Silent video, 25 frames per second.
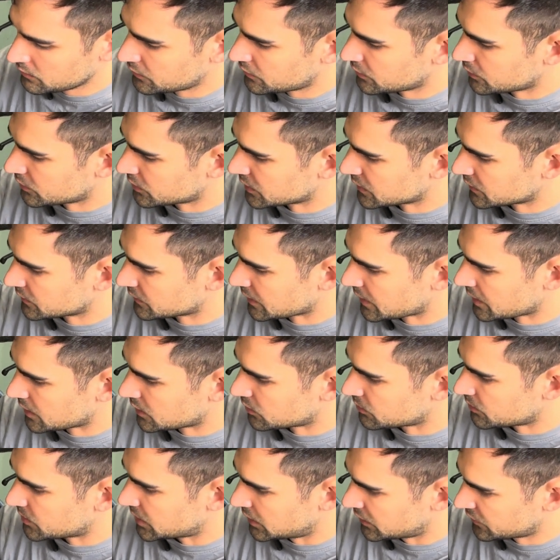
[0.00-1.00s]
for the
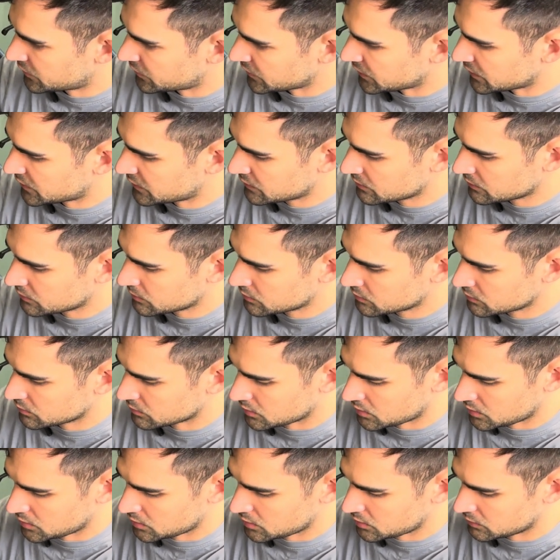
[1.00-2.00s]
aero benefit,
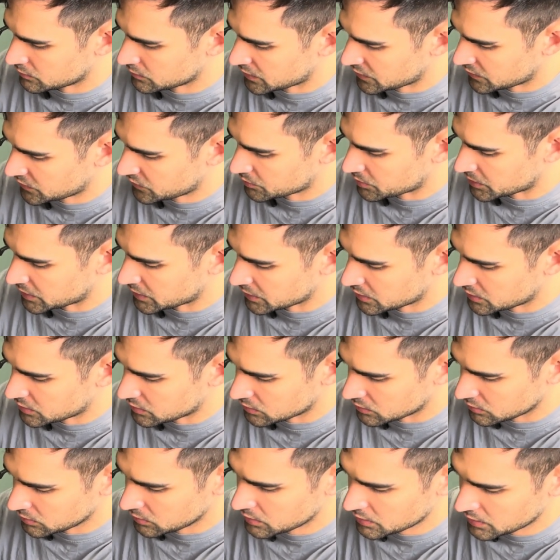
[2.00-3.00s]
that's pretty
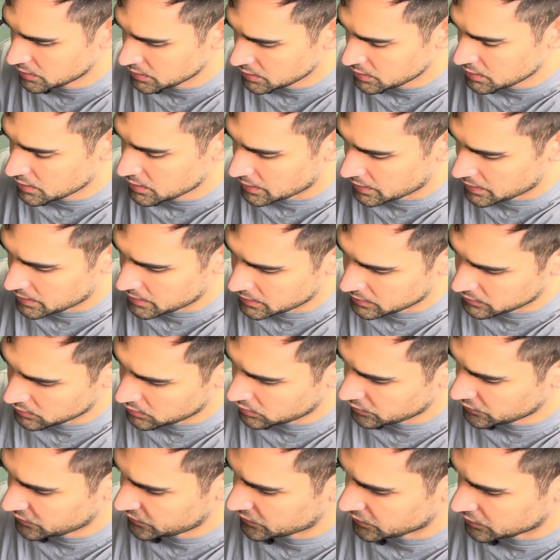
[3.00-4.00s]
cool. And
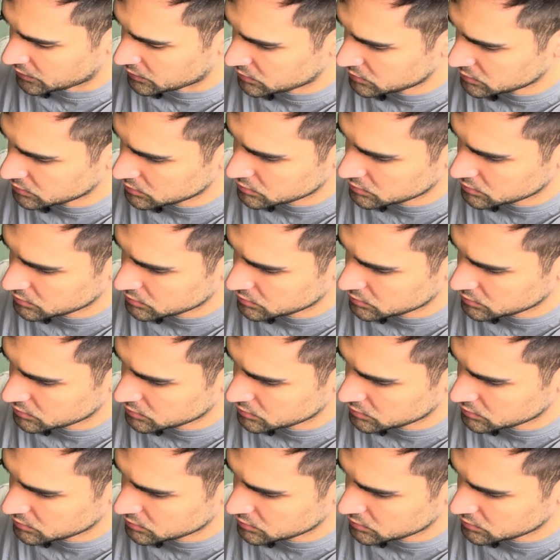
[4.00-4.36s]
also,